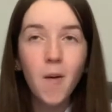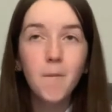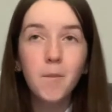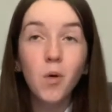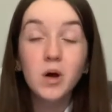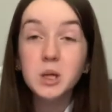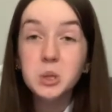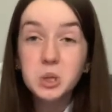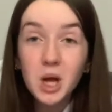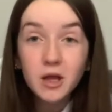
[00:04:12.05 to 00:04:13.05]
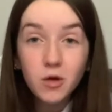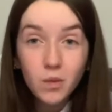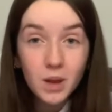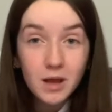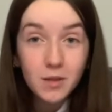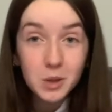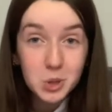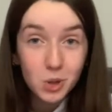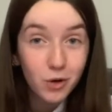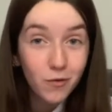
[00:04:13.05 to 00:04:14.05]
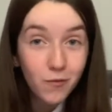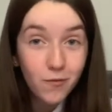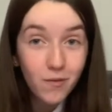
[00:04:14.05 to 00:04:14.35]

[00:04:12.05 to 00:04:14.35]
but it's genuinely the truth.